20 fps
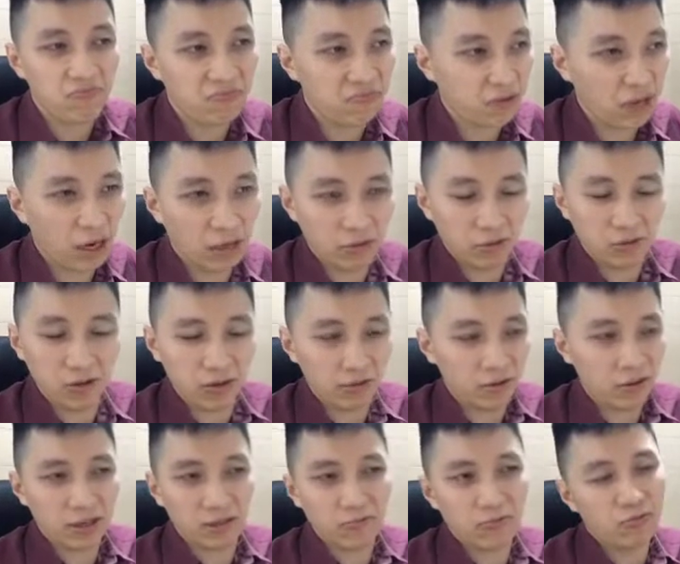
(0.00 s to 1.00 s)
I don't know,
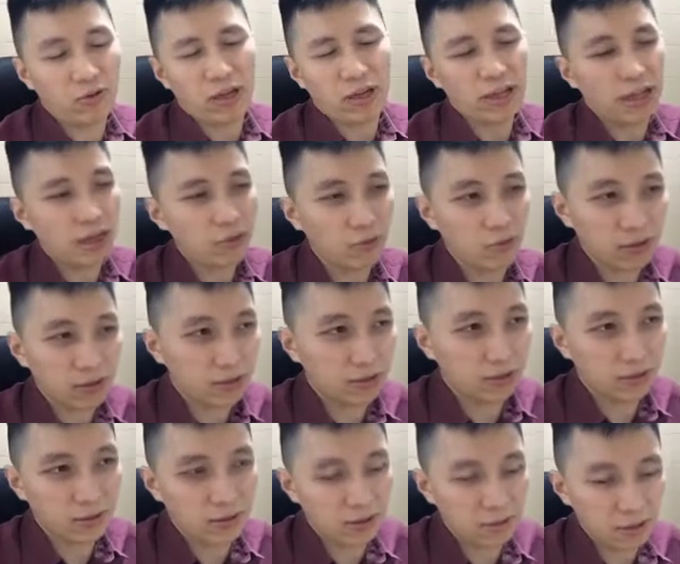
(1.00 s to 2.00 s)
like when I
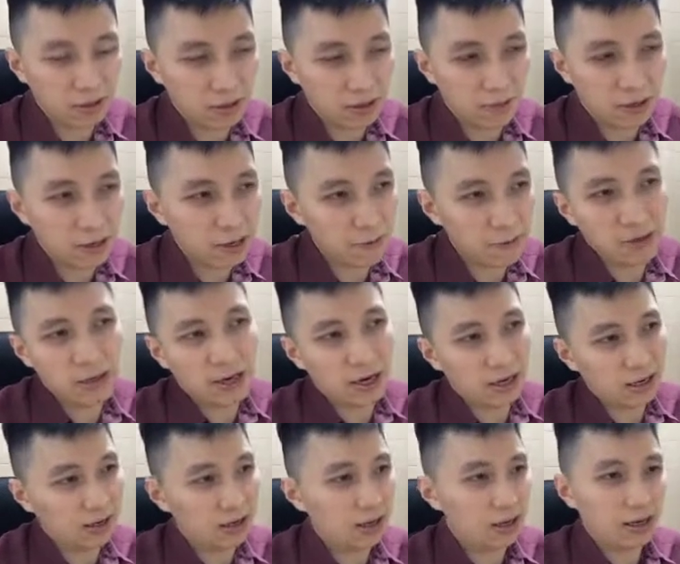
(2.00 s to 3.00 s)
was a baby,
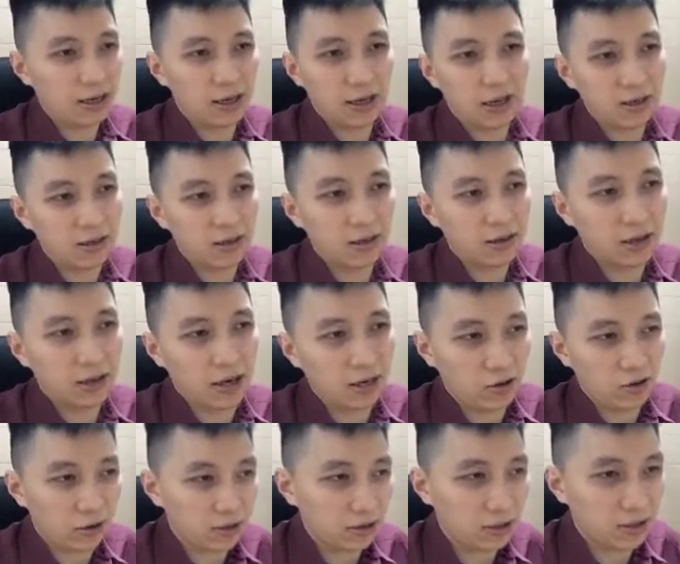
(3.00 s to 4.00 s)
I
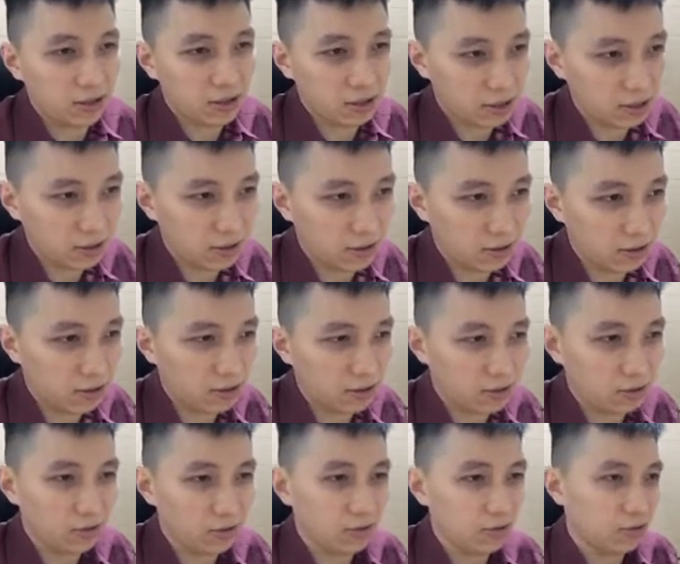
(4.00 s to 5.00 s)
got this. Alright,
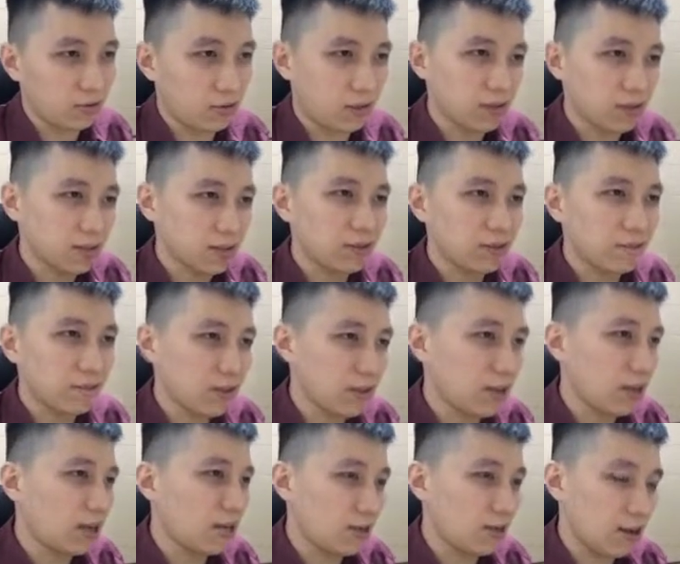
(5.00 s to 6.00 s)
so this is something
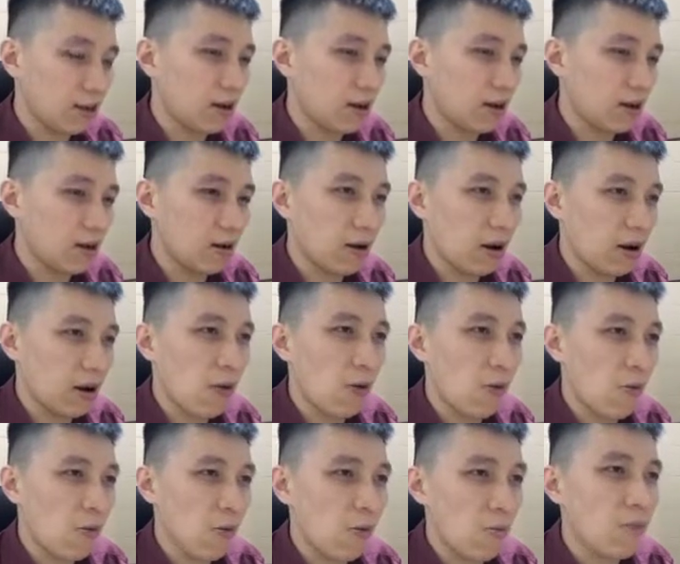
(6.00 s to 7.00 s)
that
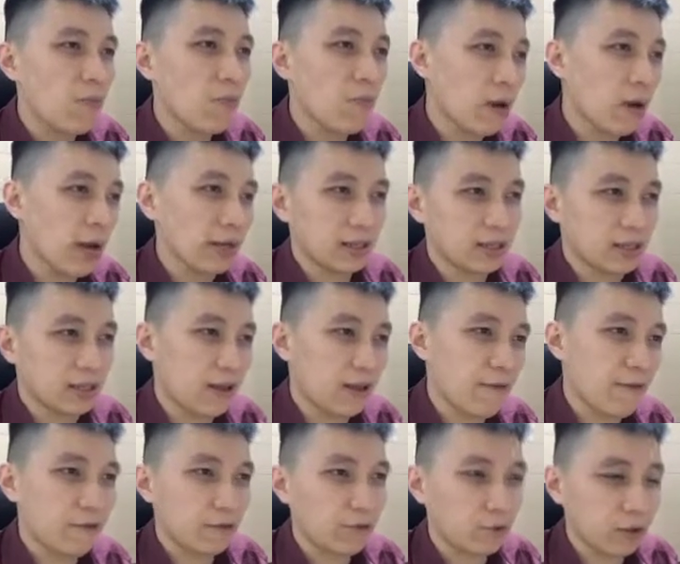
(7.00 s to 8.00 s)
I guess
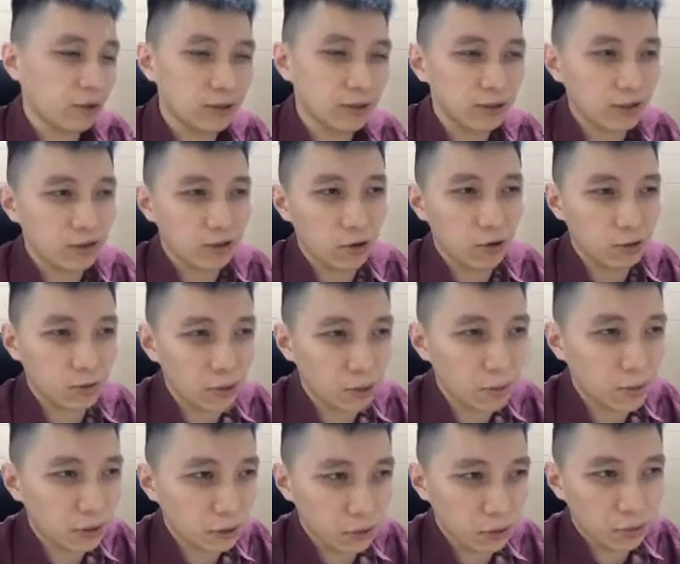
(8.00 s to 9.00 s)
everyone's home
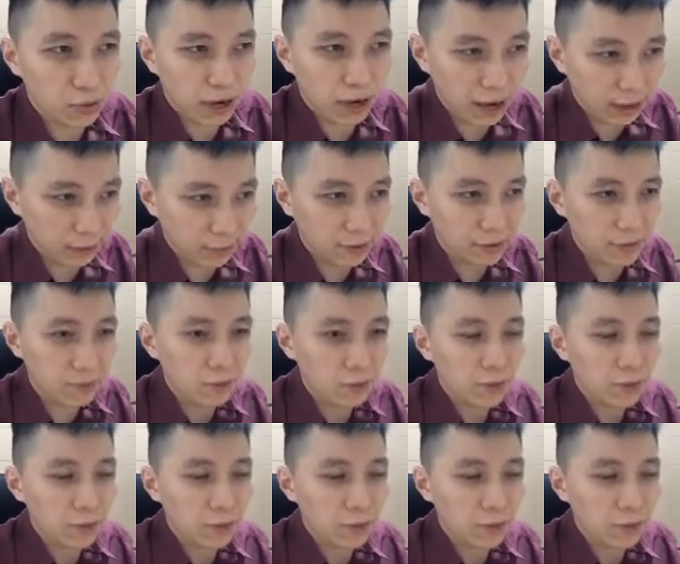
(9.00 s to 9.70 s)
probably you have it.